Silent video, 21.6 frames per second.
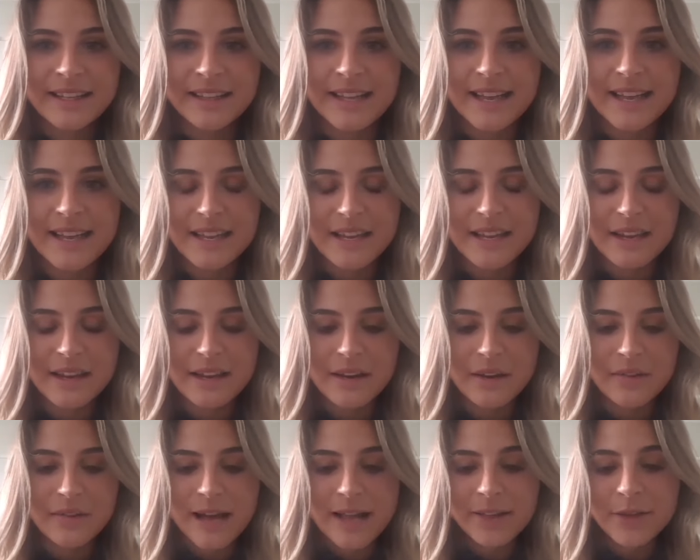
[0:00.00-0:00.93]
and like
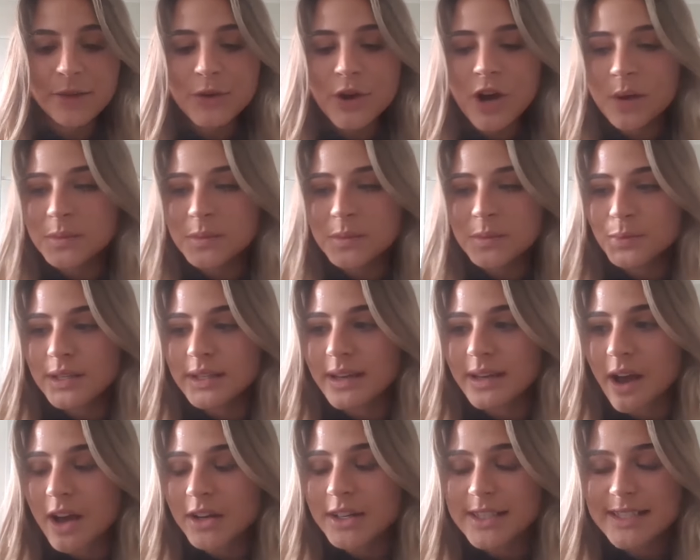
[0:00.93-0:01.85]
value comes
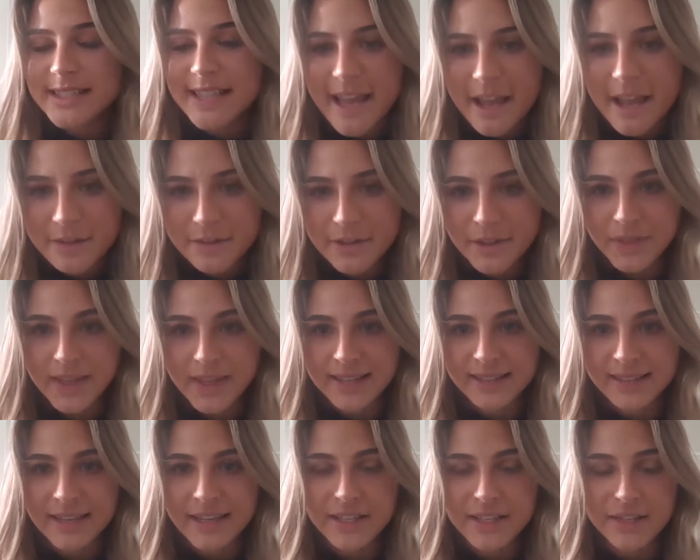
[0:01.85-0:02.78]
with honestly
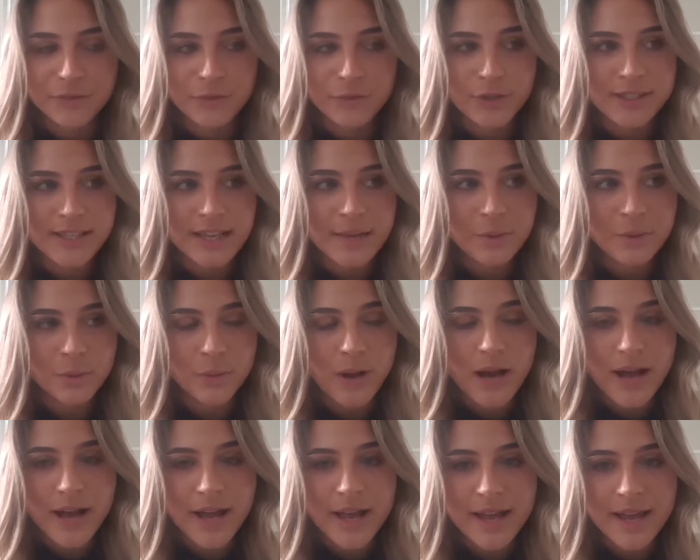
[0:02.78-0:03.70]
everything. Like for example,
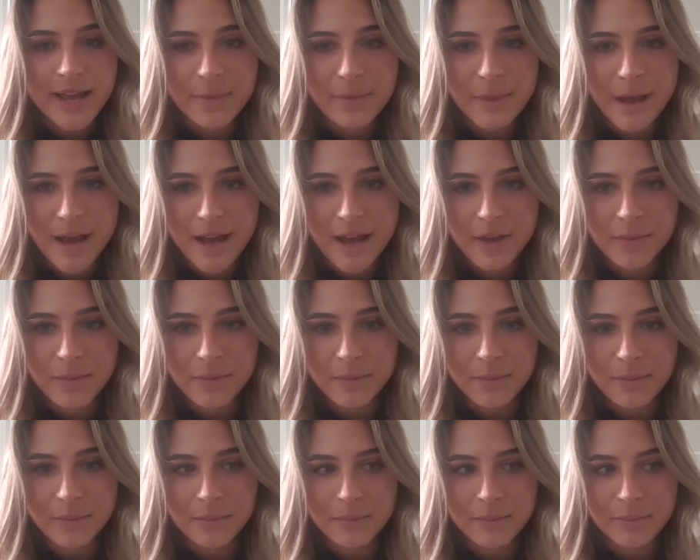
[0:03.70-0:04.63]
why am I
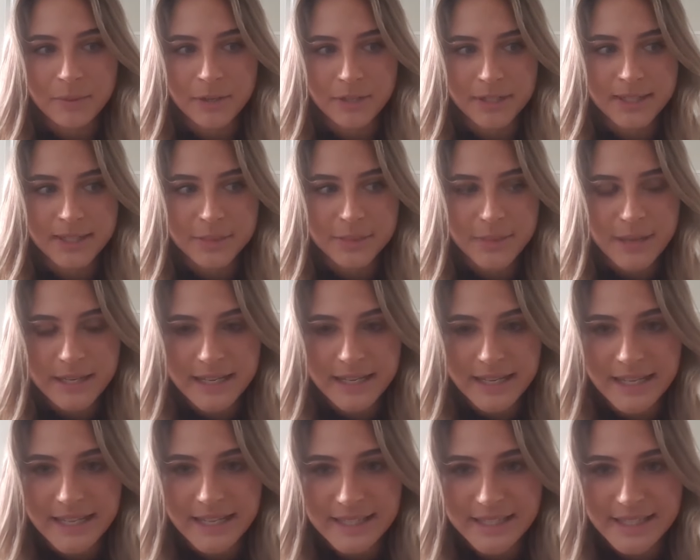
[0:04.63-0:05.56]

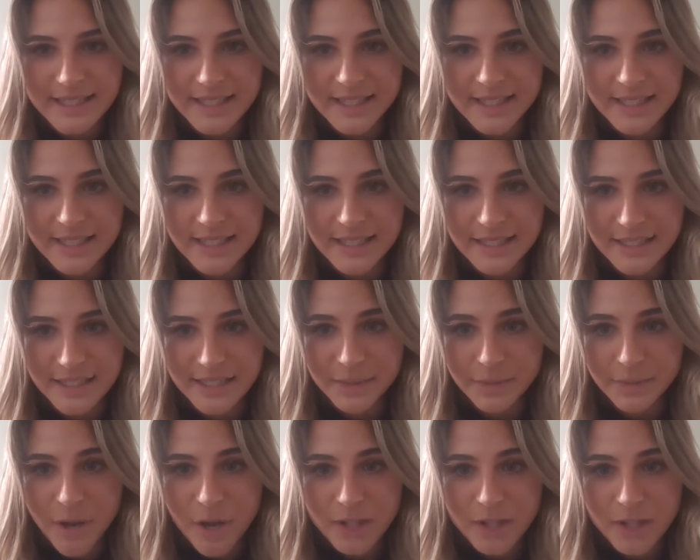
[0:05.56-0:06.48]
participating in this in
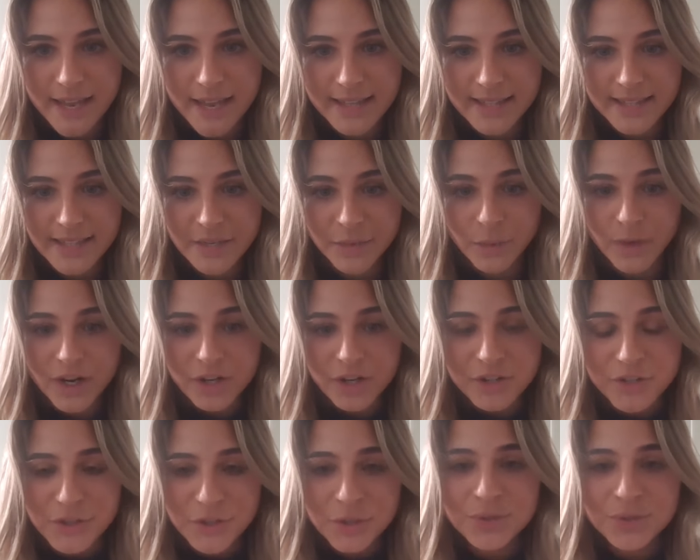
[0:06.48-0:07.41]
this podcast and
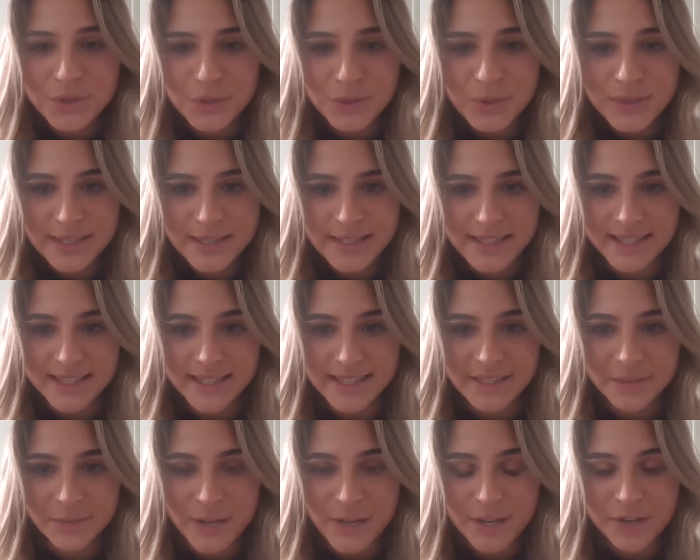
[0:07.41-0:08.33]
why are you doing
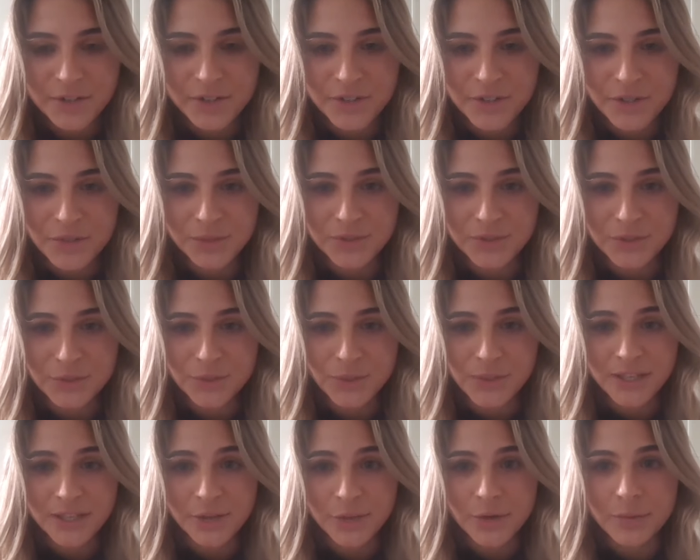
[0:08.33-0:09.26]
this? Why are you
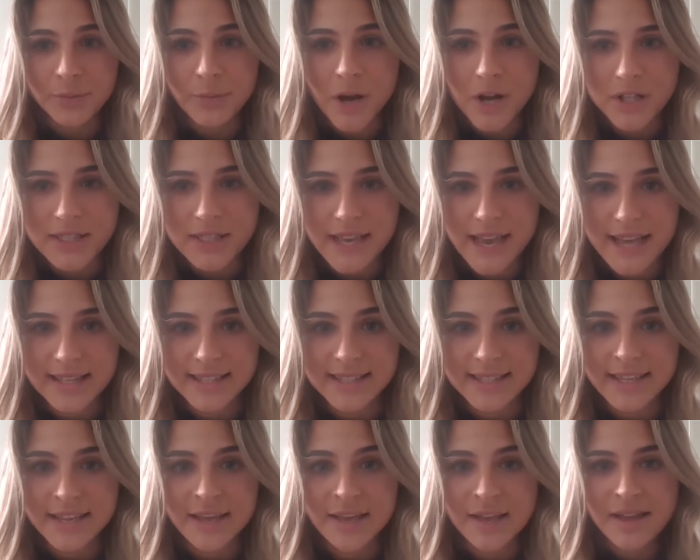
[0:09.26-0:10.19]
doing your
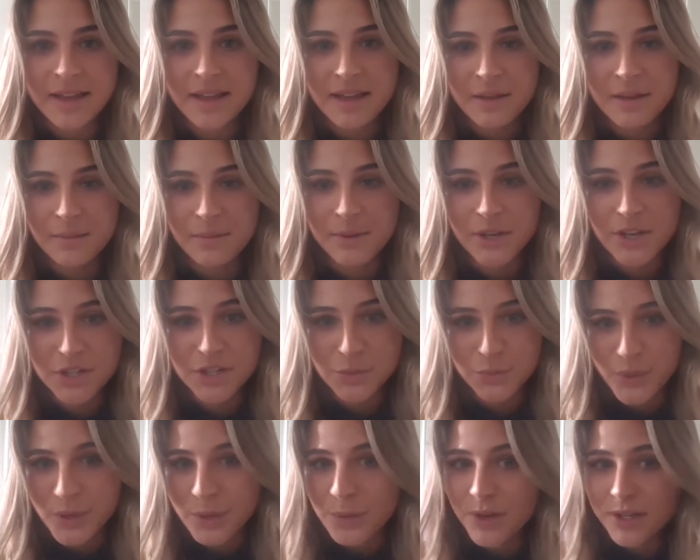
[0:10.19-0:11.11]
podcast?
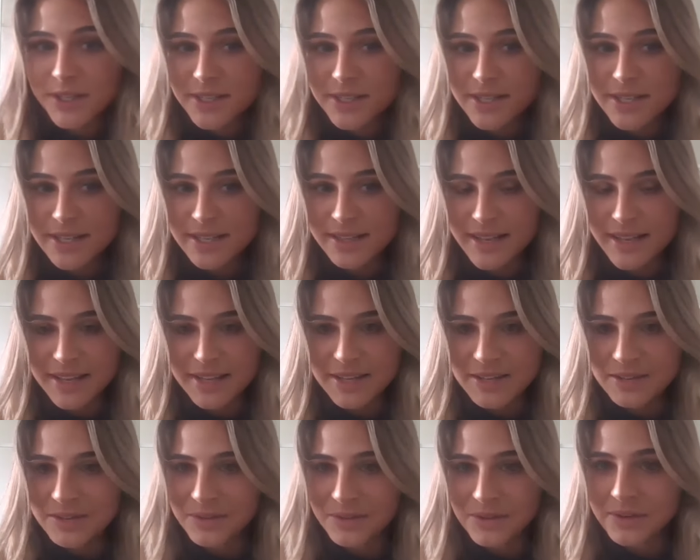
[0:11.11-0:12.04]
Because we want to like